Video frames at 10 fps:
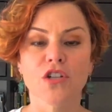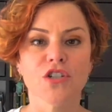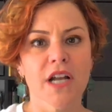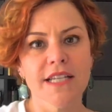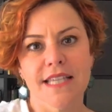
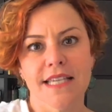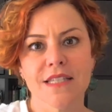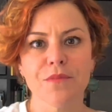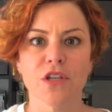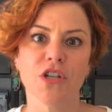should I say
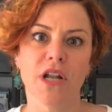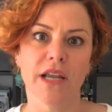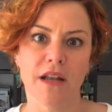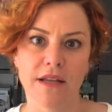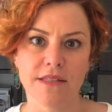something, should I
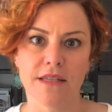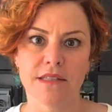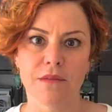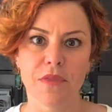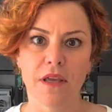not say
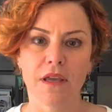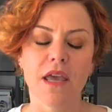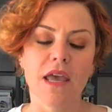something?